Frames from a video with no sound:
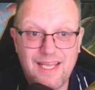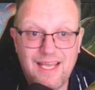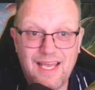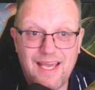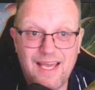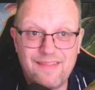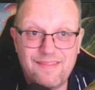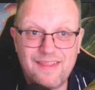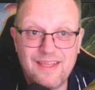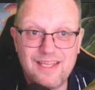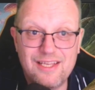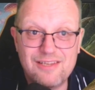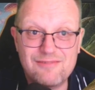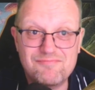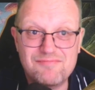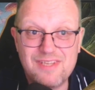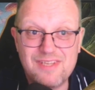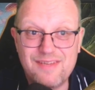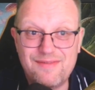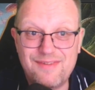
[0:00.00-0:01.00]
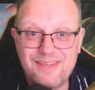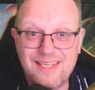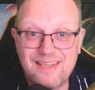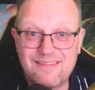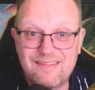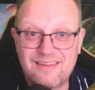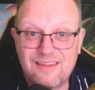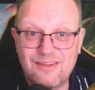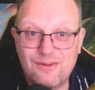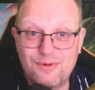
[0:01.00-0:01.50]
and then if he
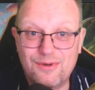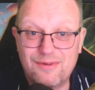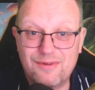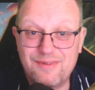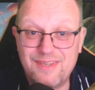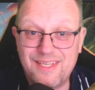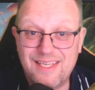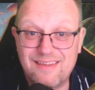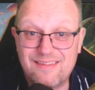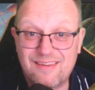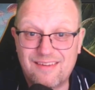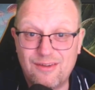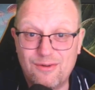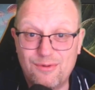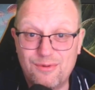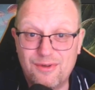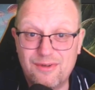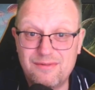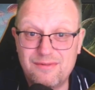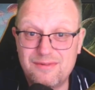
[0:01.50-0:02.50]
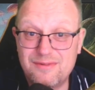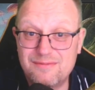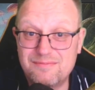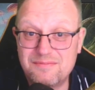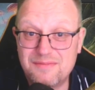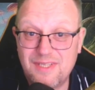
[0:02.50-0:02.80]
gets killed off, he gets killed off.